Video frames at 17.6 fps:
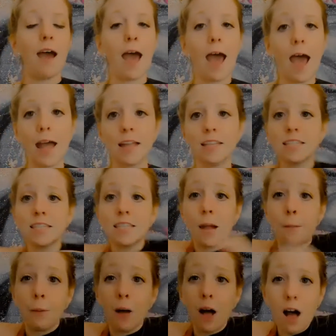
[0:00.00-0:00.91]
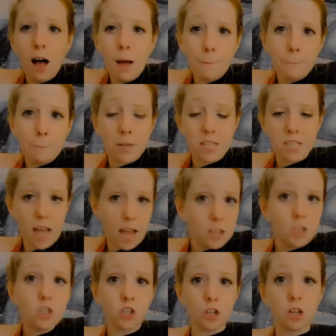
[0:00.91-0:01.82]
and step up
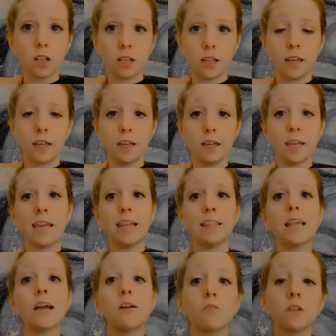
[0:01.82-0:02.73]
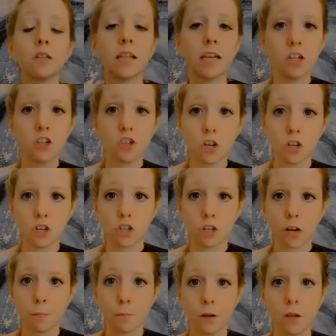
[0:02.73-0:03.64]
potentially in that
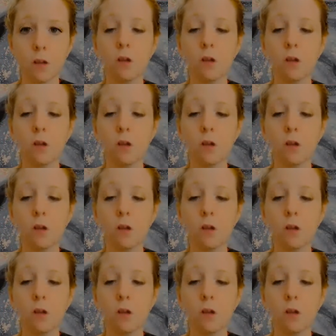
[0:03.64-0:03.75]
relationship